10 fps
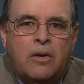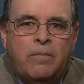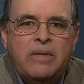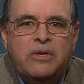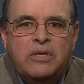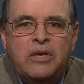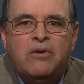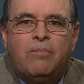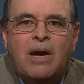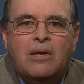Meet the Dean
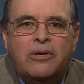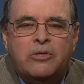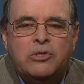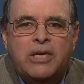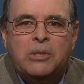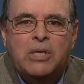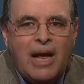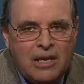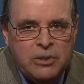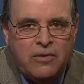of Montclair State's
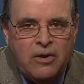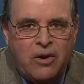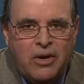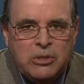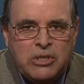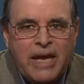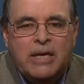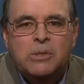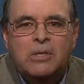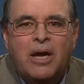College of the Arts
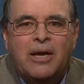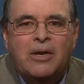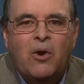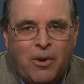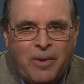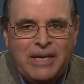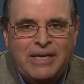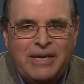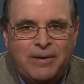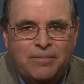next on Carpe
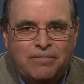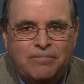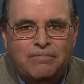Diem.